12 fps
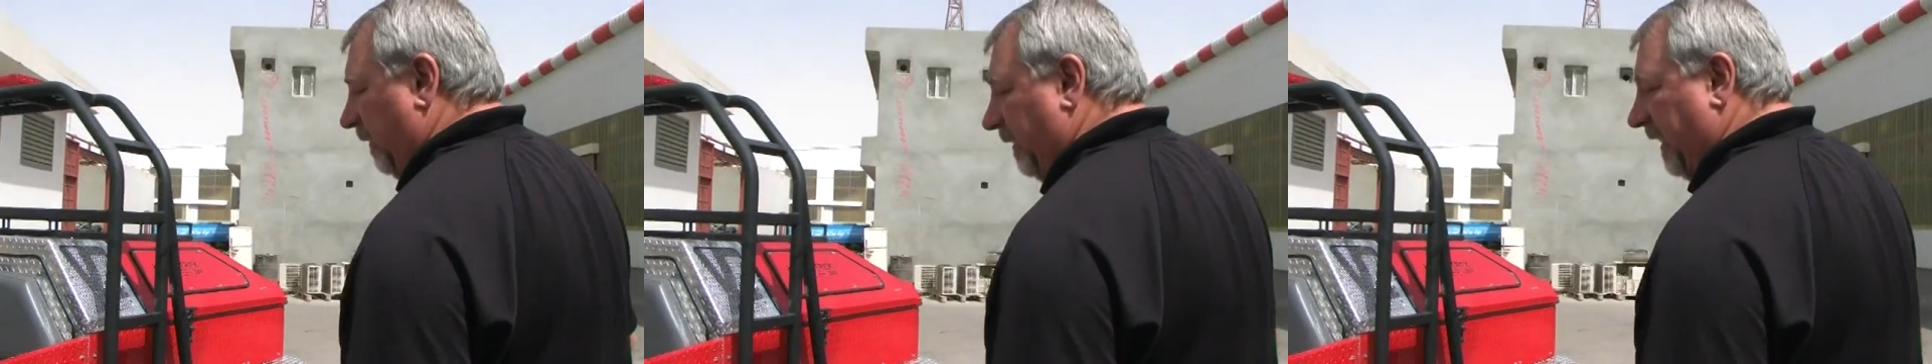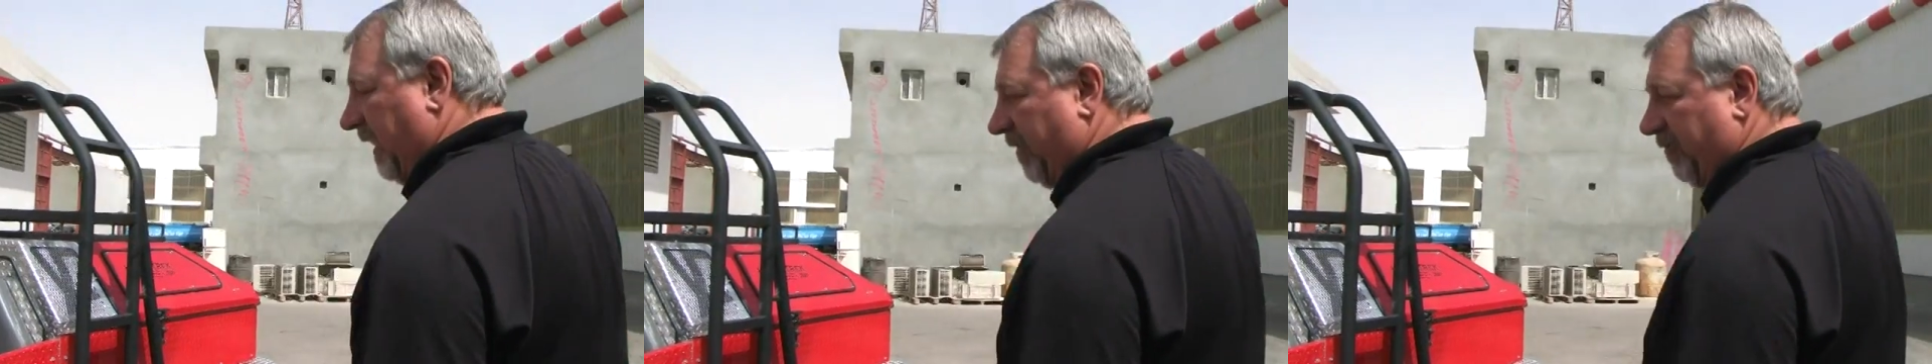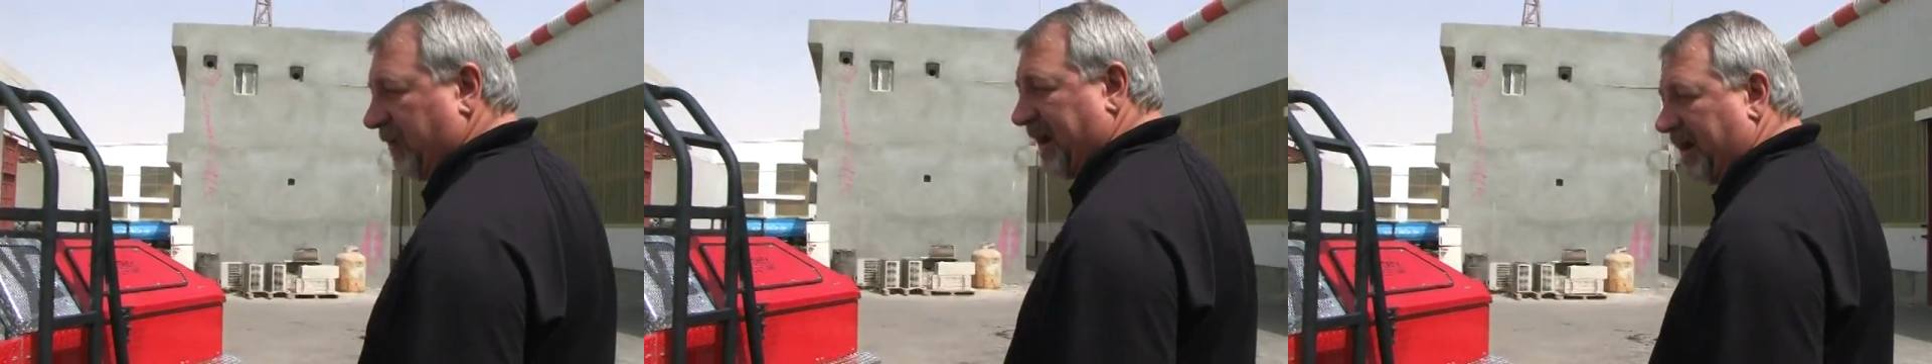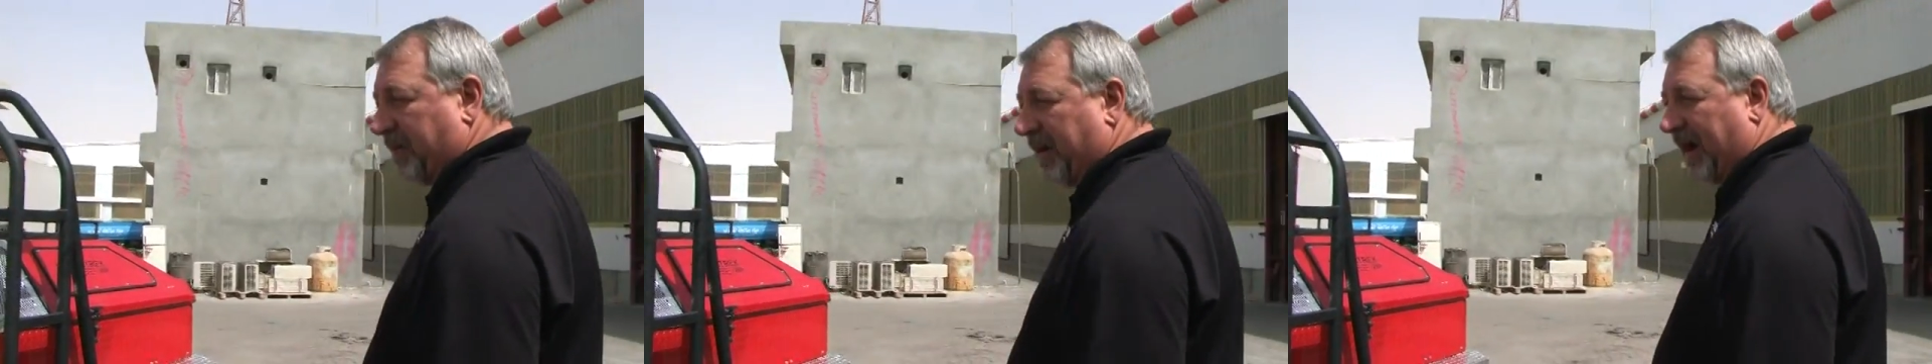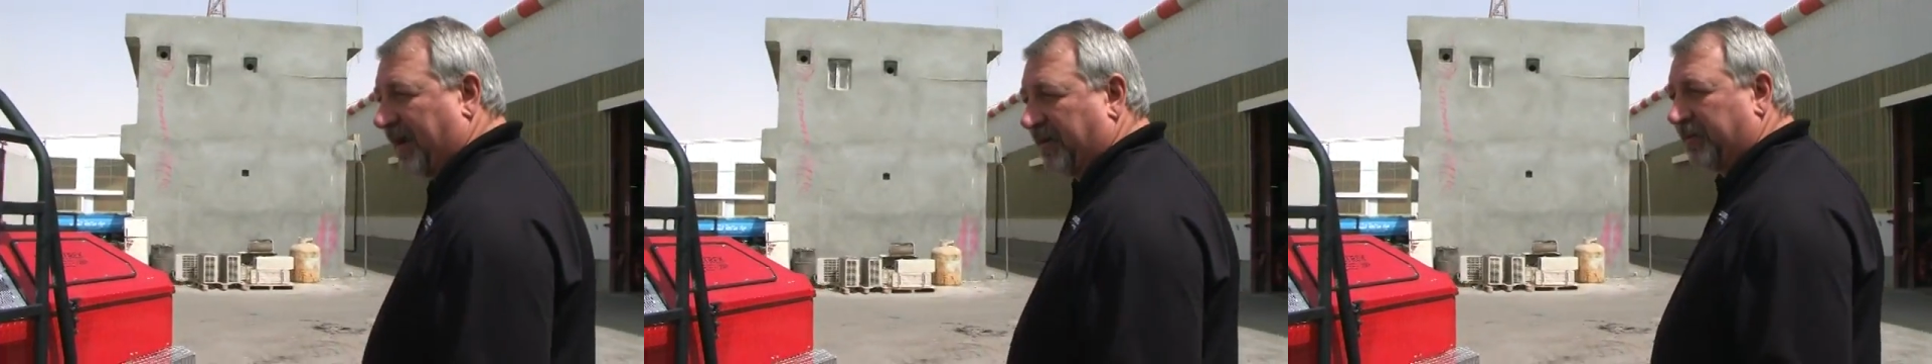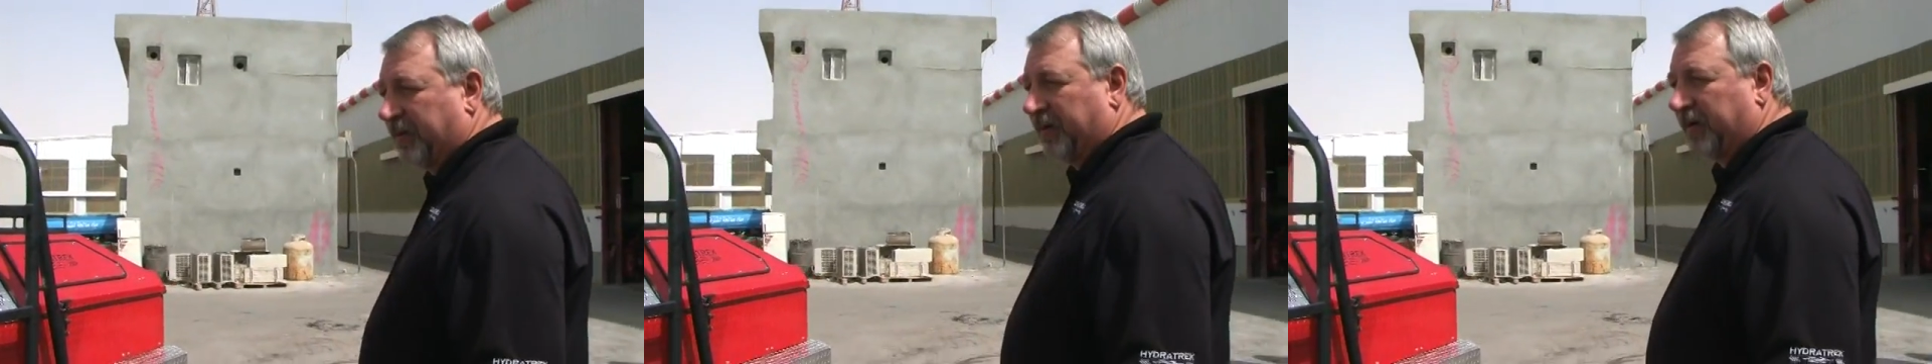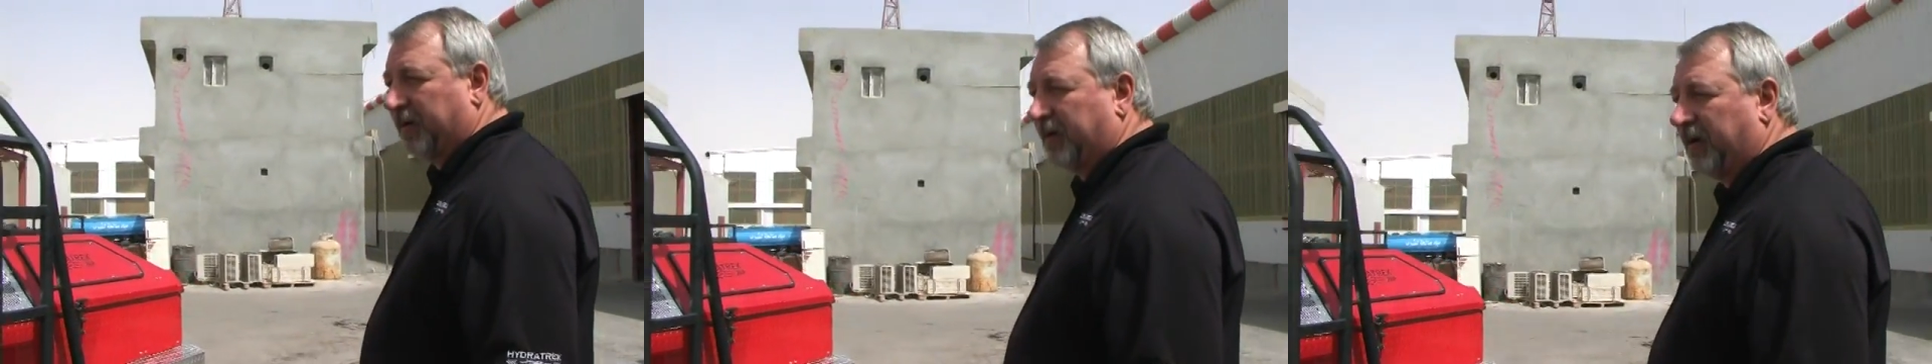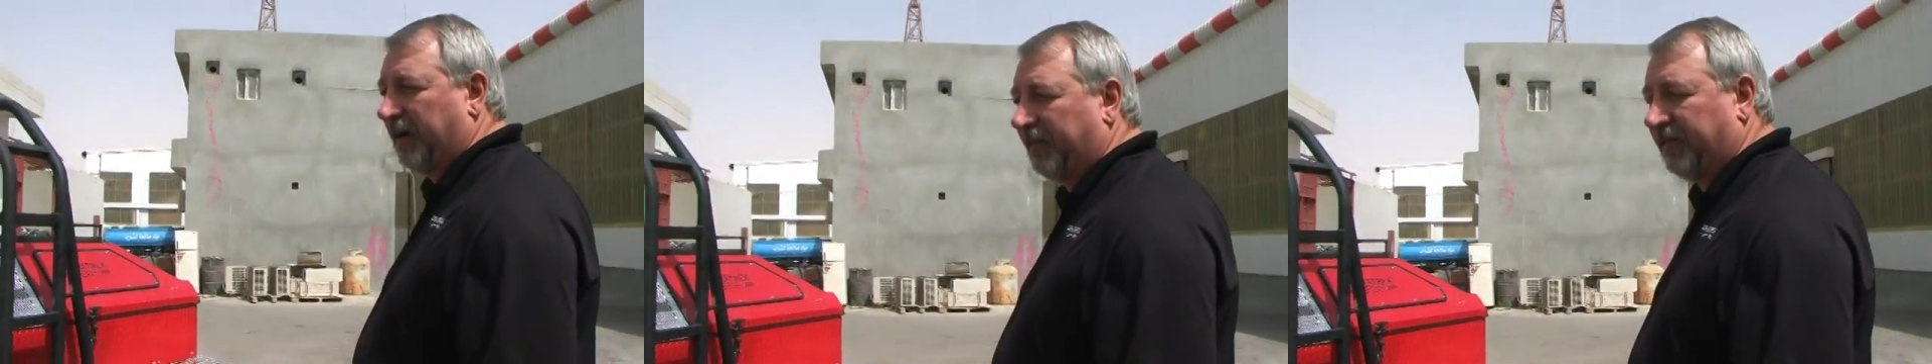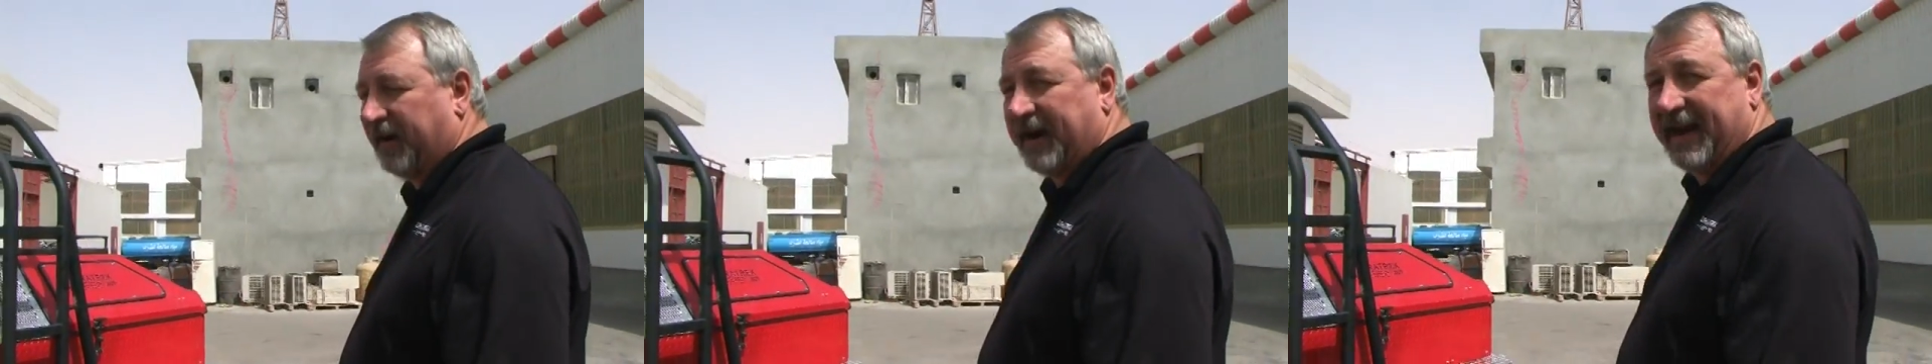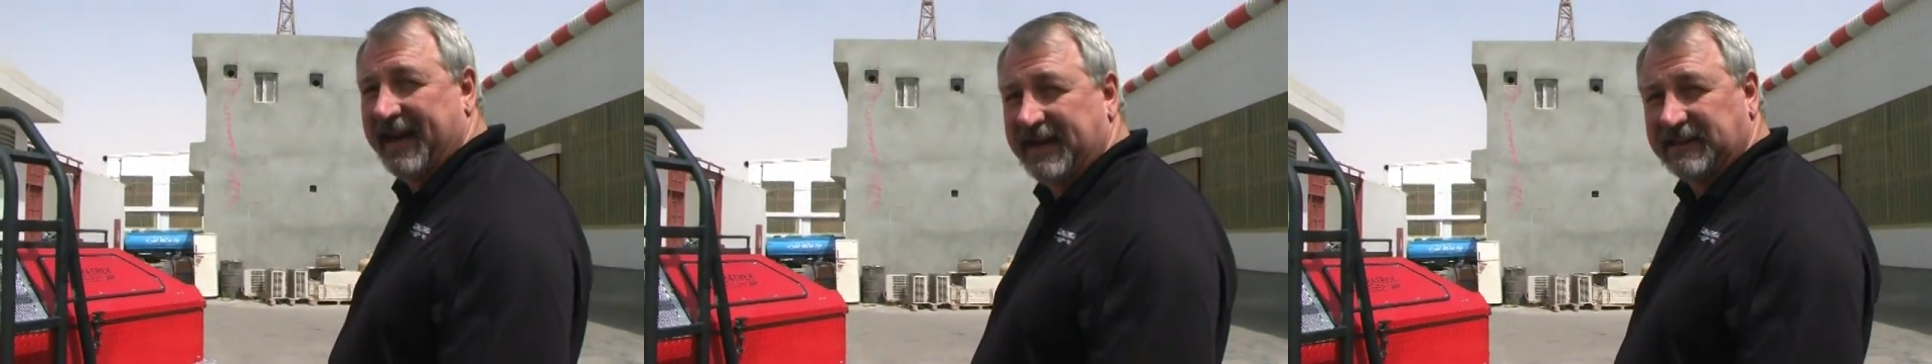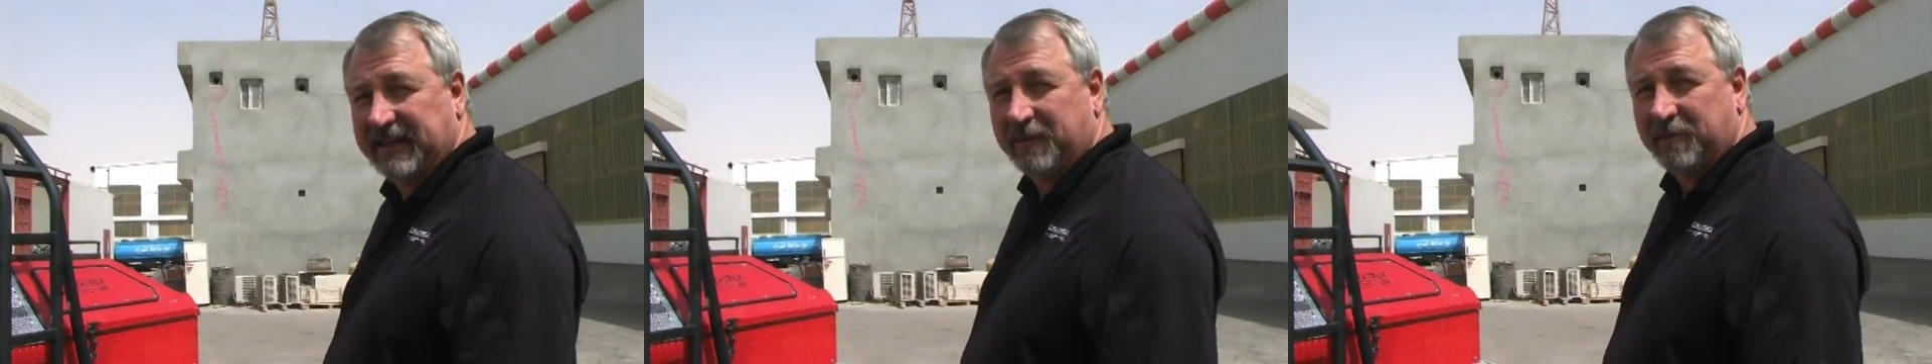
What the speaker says: The other thing about them, very easy